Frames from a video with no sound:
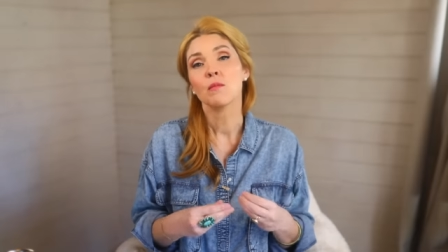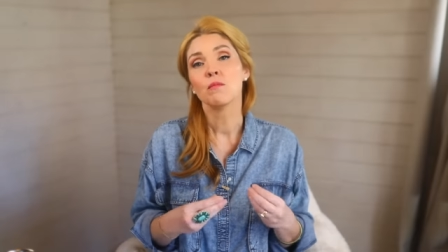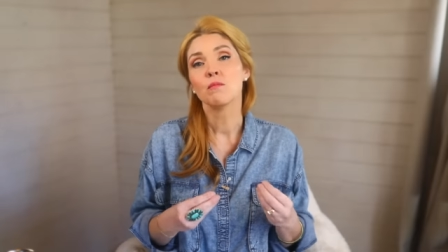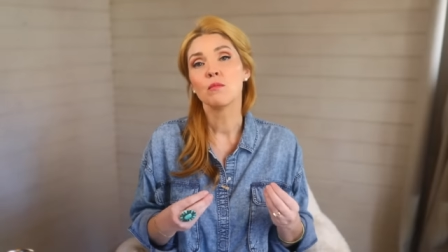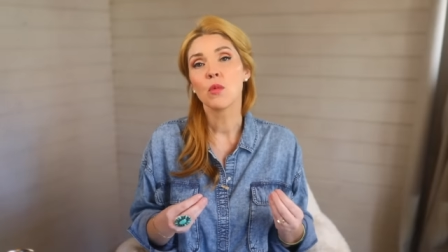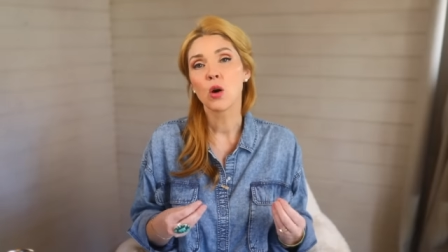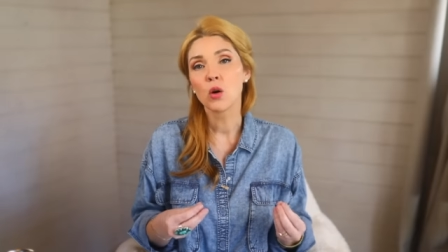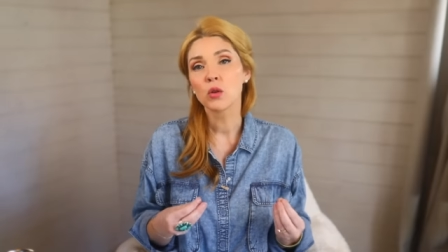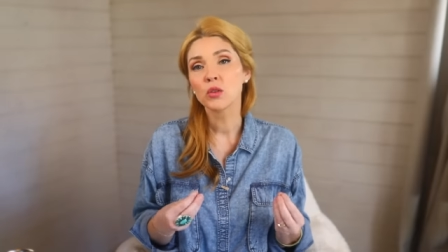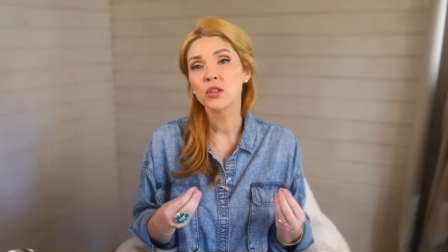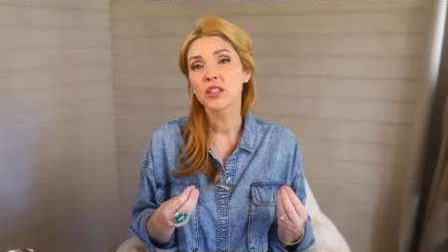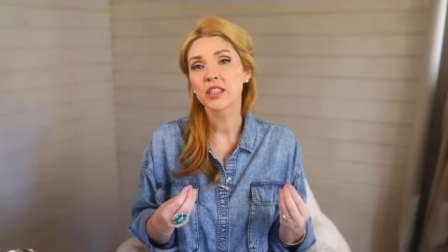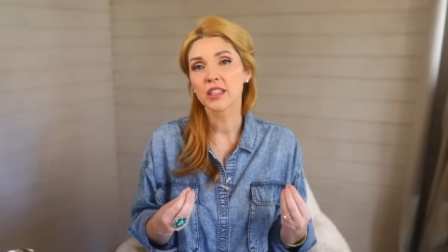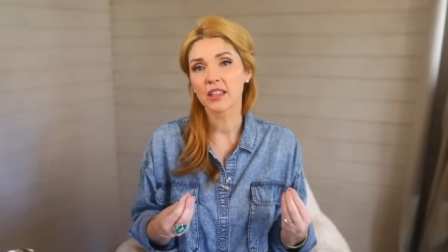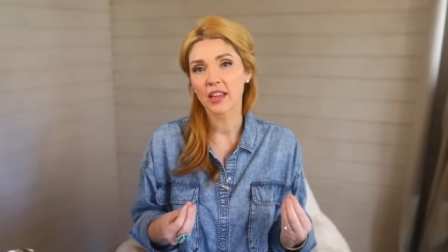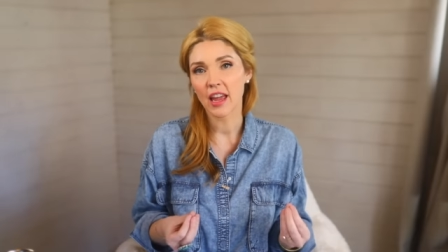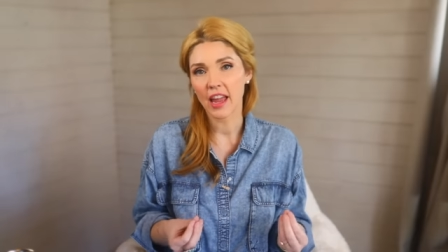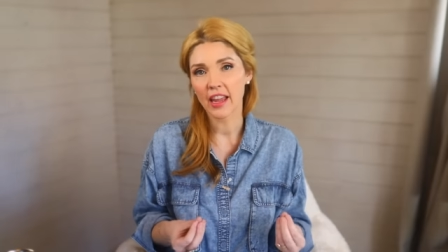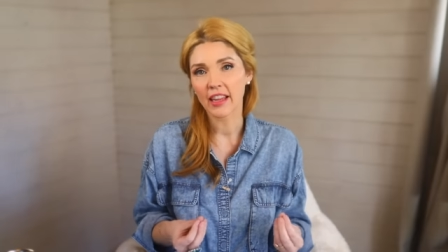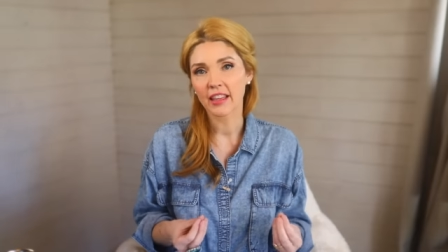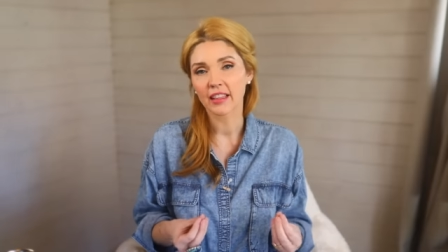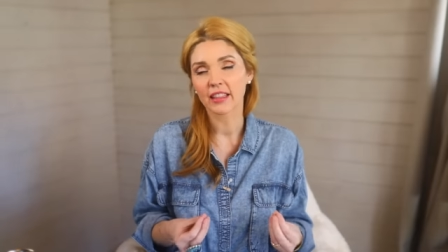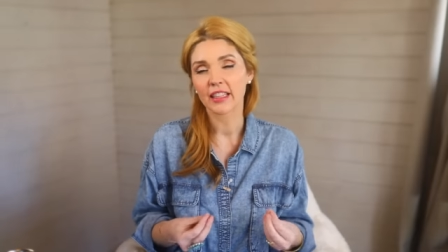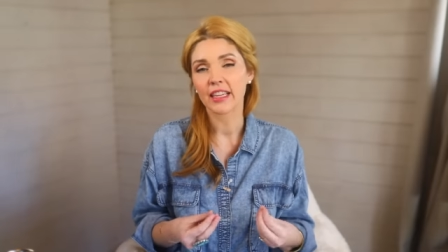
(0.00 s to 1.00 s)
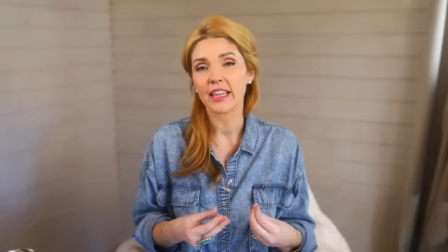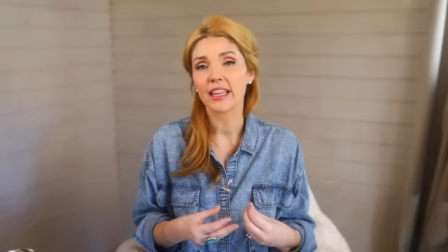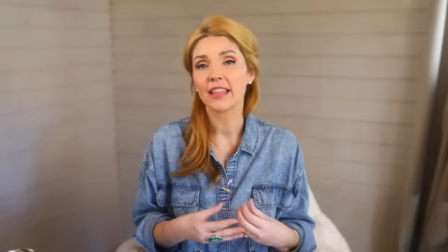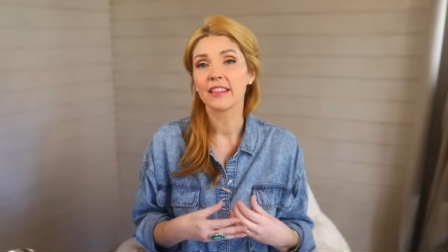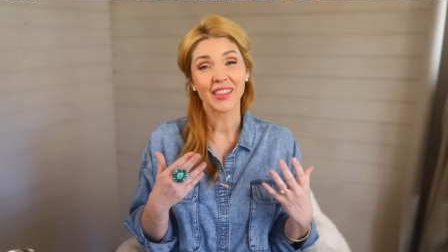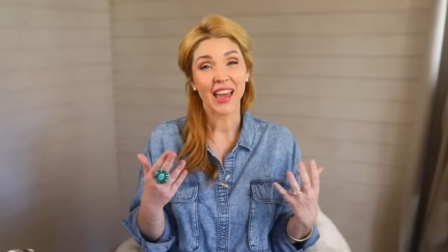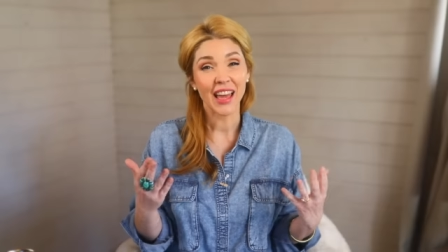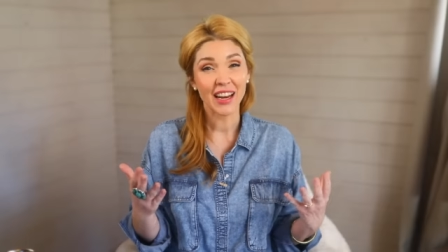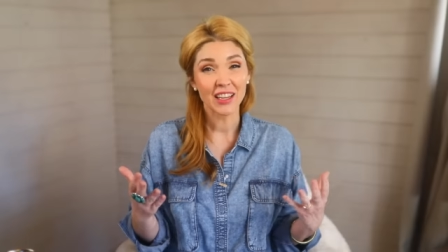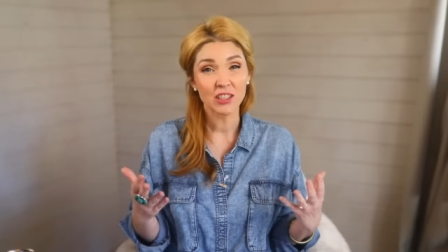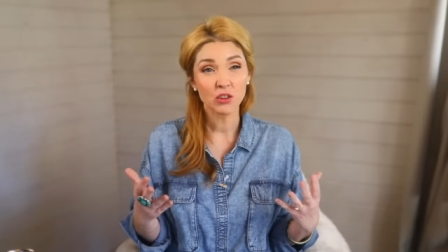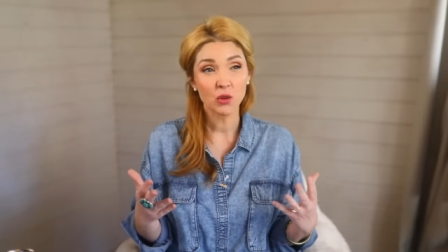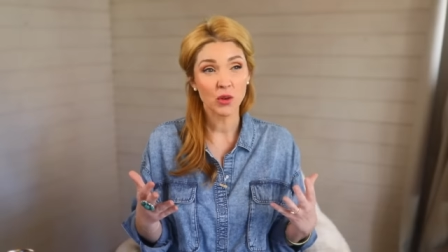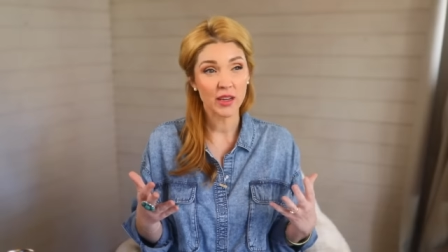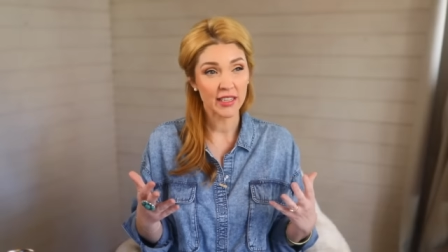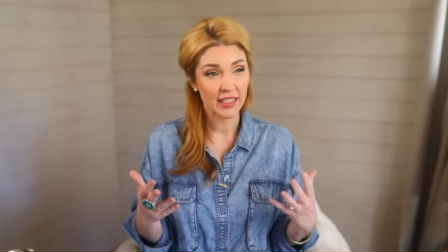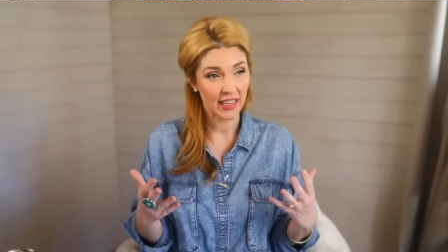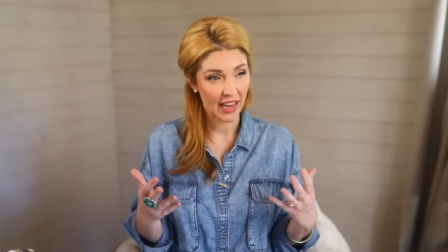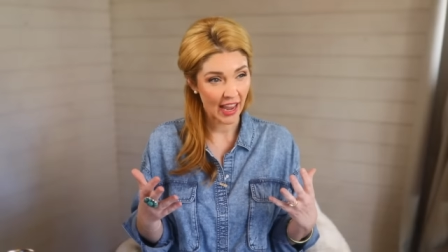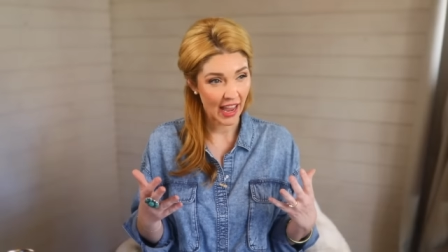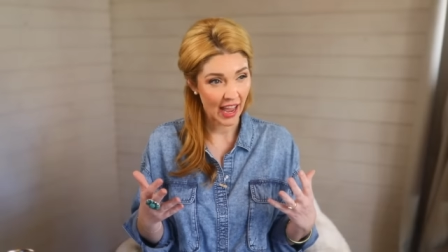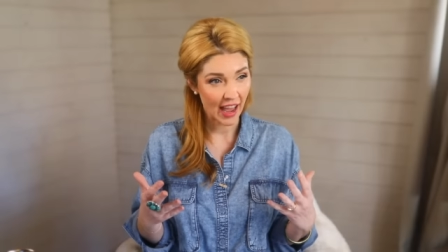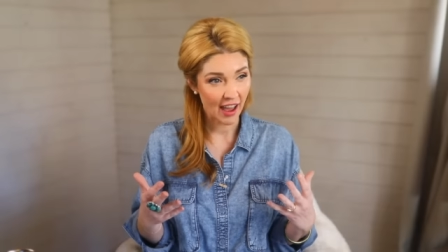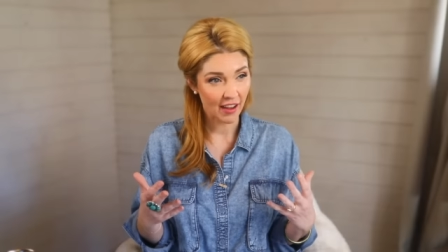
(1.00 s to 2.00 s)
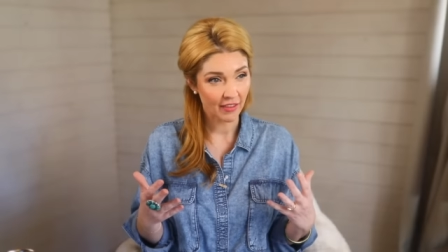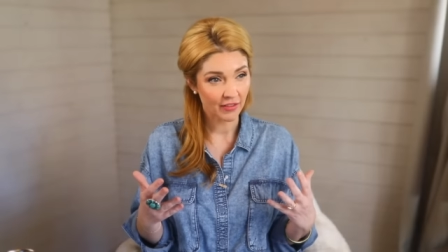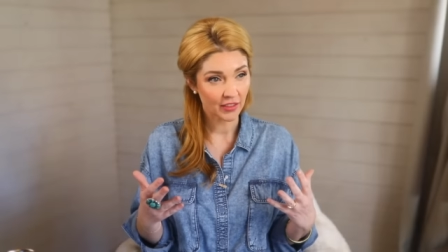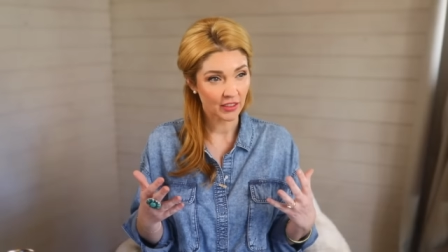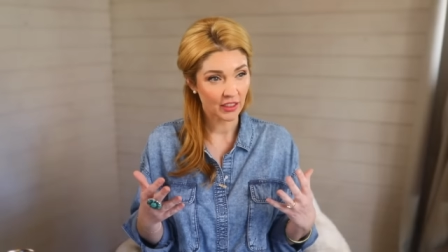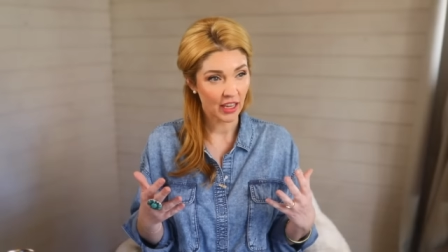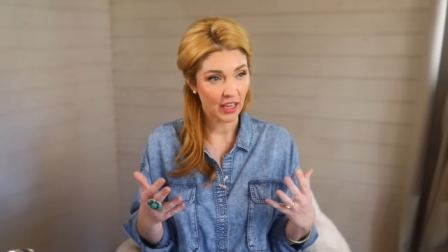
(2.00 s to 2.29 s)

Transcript: most likely that is going to have